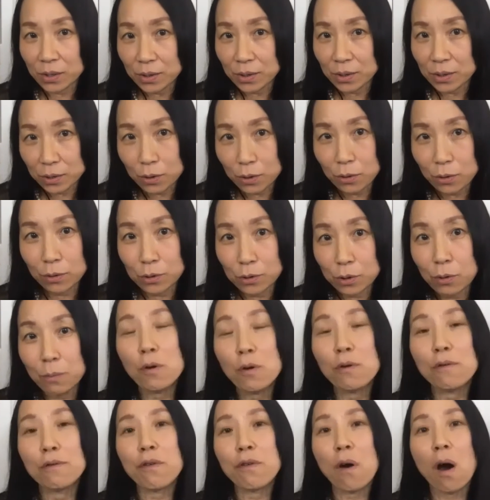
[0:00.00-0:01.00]
to
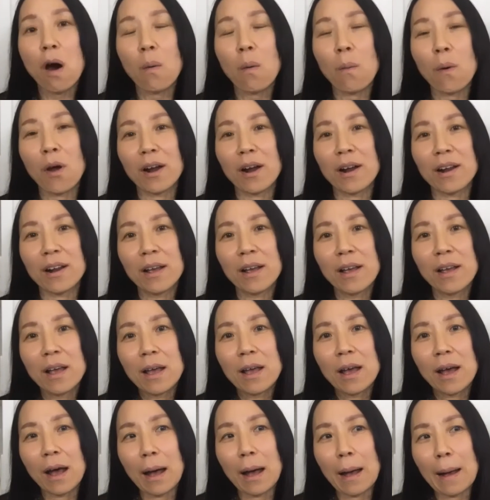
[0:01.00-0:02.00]
move forward,
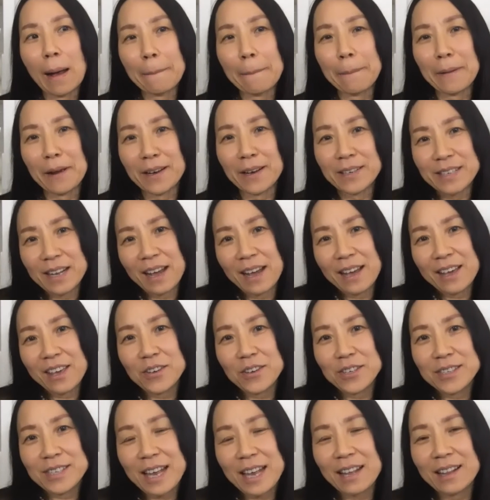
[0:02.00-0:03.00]
because like you
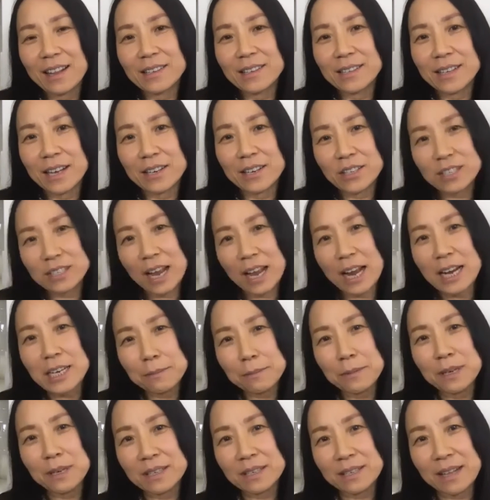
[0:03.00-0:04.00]
said, this
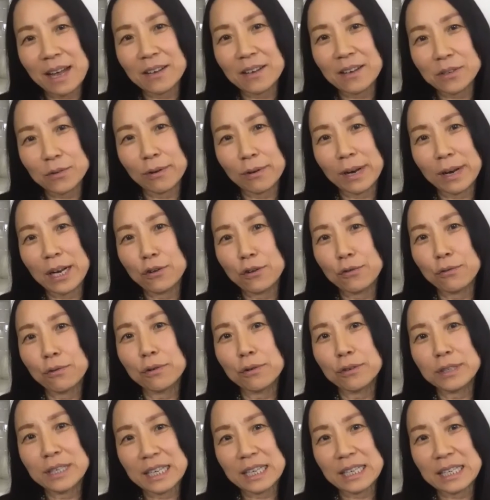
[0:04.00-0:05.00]
attachment style is really
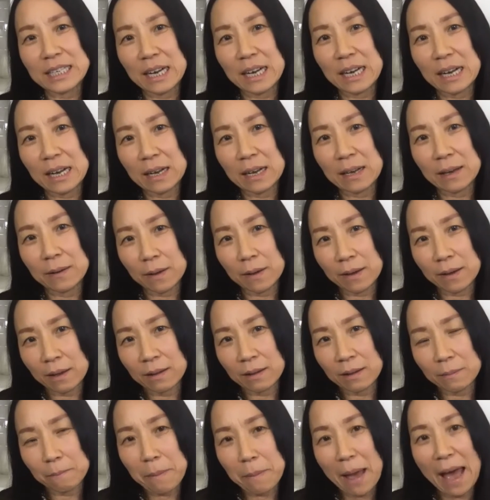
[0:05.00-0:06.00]
rooted
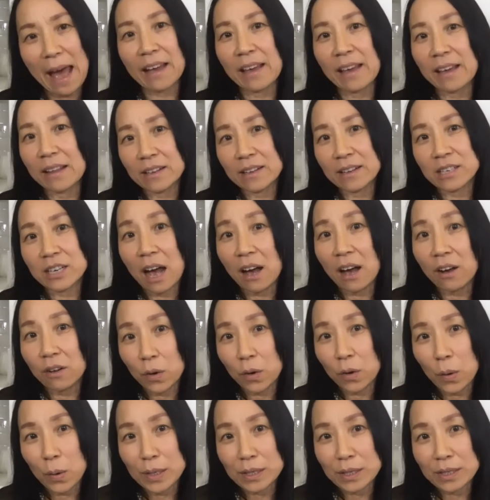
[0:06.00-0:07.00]
back in the
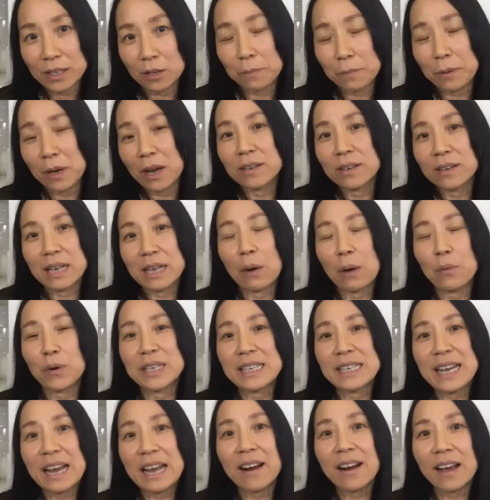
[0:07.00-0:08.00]
childhood, because our
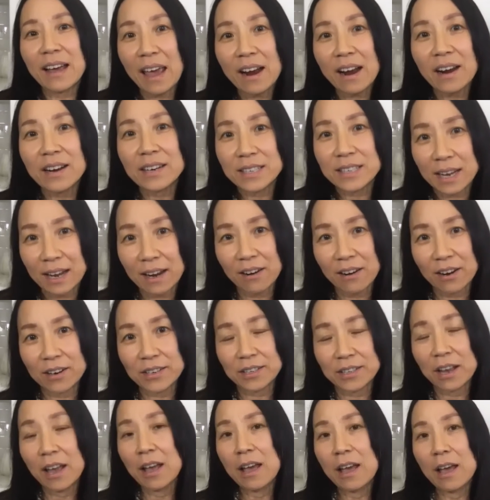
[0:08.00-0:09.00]

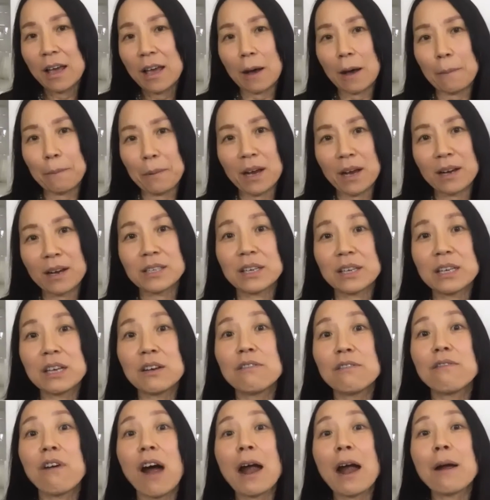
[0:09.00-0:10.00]
caretakers, because the
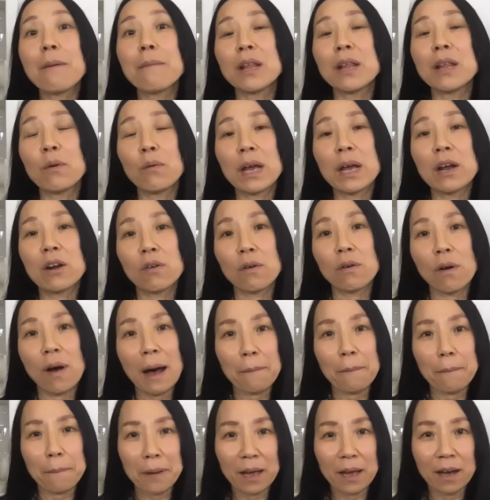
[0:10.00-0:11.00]
environment we grew
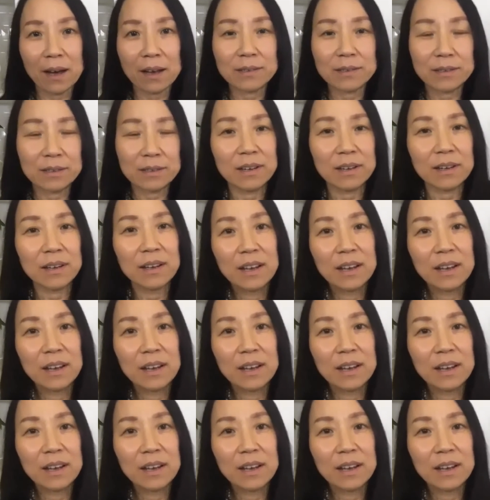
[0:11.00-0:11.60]
up, because the